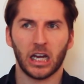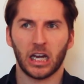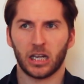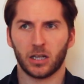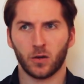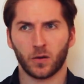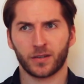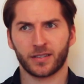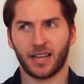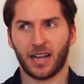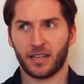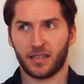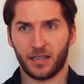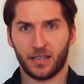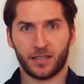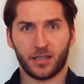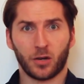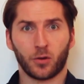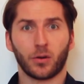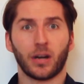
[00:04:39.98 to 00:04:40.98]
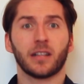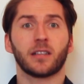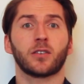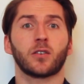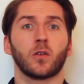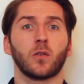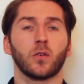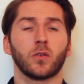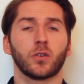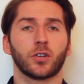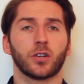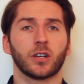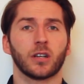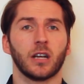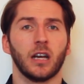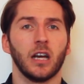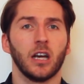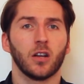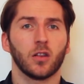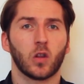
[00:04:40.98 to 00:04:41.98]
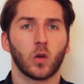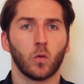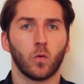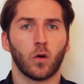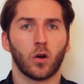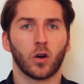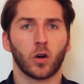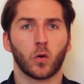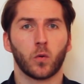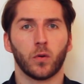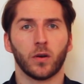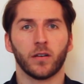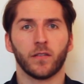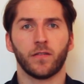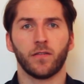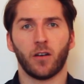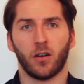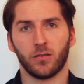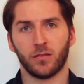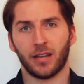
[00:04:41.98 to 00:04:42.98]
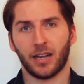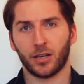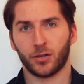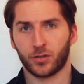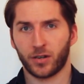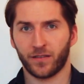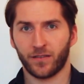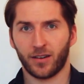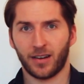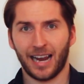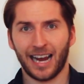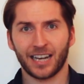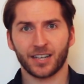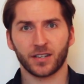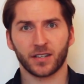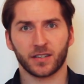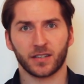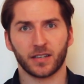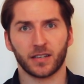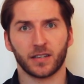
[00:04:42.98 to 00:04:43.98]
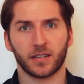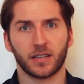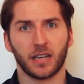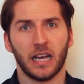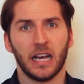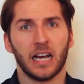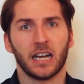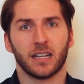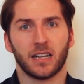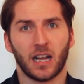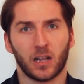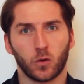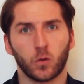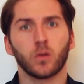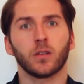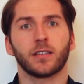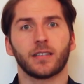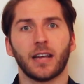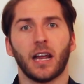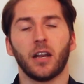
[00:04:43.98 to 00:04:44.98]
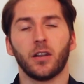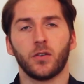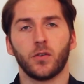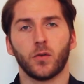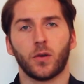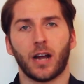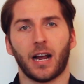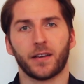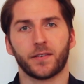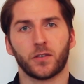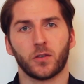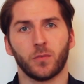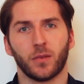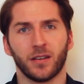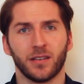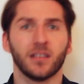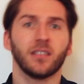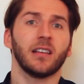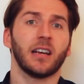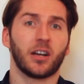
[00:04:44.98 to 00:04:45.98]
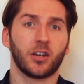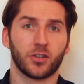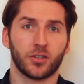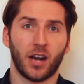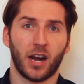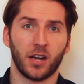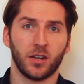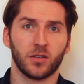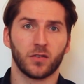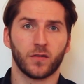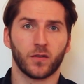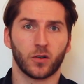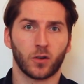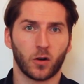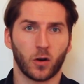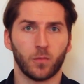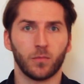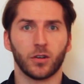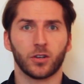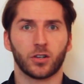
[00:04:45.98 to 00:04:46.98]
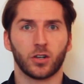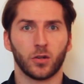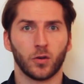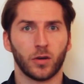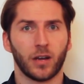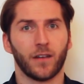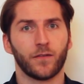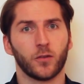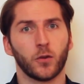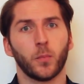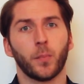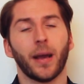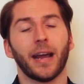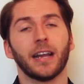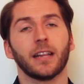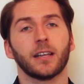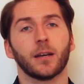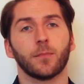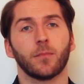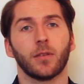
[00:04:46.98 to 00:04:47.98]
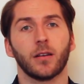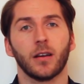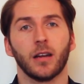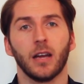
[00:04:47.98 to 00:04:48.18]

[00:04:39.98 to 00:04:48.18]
It looks that it's a great solution to work with online travel agencies that will send you customers in exchange for commission you have to pay them.